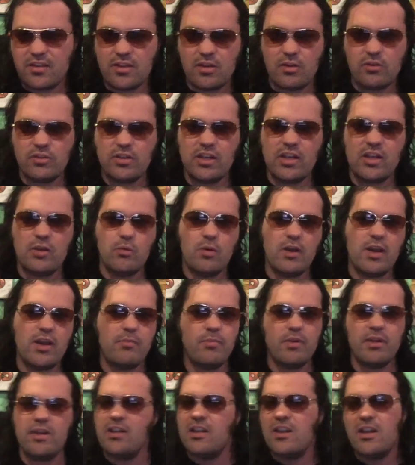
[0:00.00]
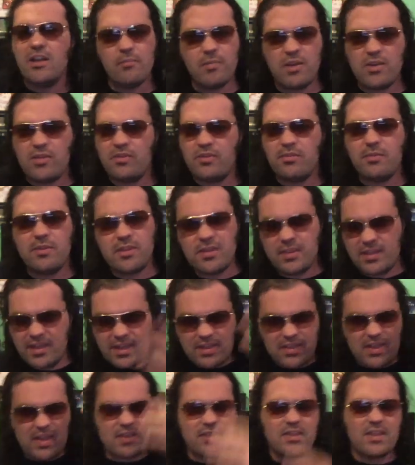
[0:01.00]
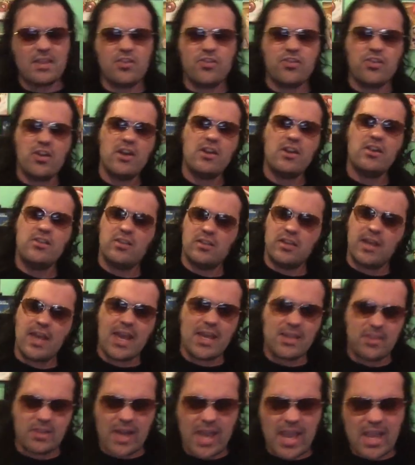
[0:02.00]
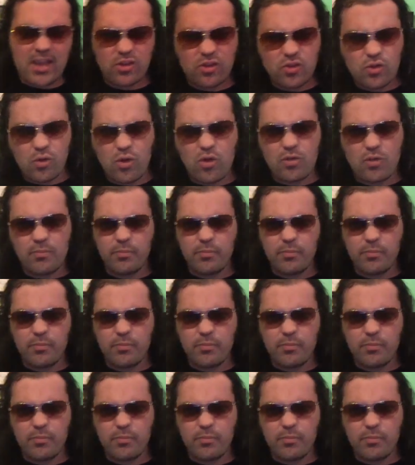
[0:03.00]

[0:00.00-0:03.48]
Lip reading: killed anyway. But basically, but the son is an asshole.